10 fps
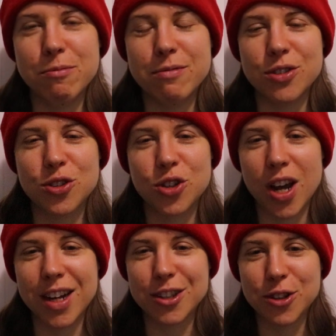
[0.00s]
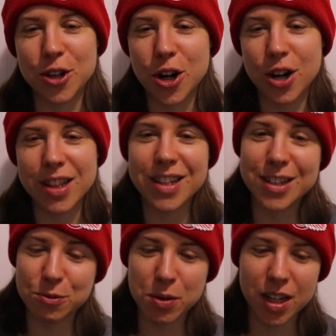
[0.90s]
was trying to learn
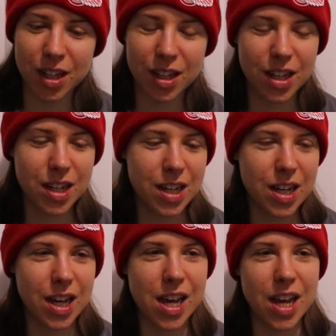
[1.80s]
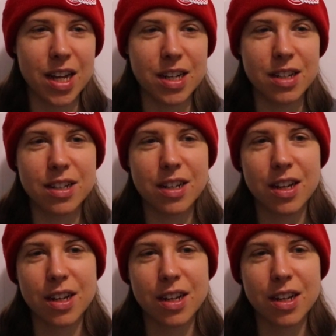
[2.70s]
this week. And